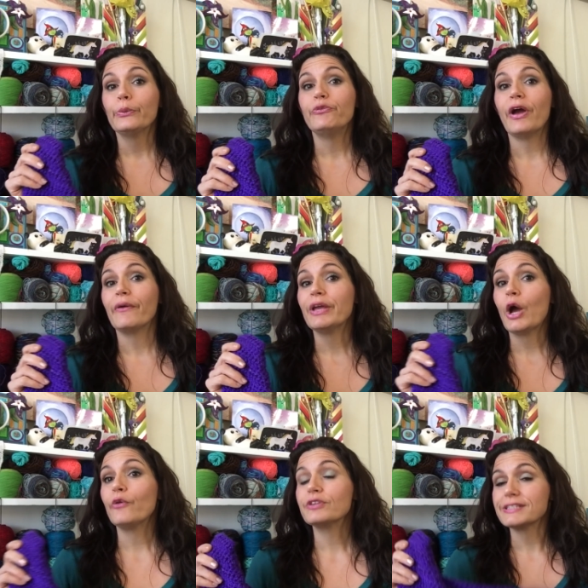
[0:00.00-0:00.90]

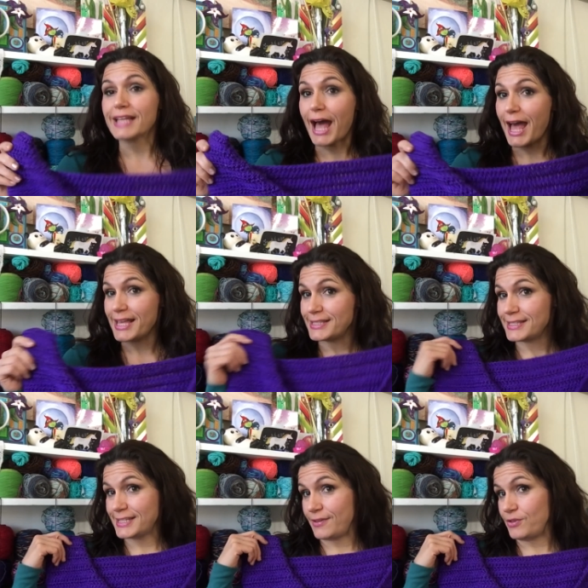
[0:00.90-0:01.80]
very
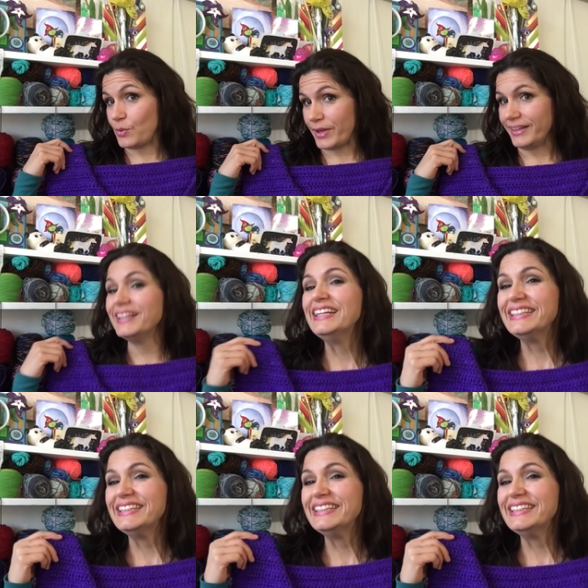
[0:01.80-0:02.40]
oversized, if you will.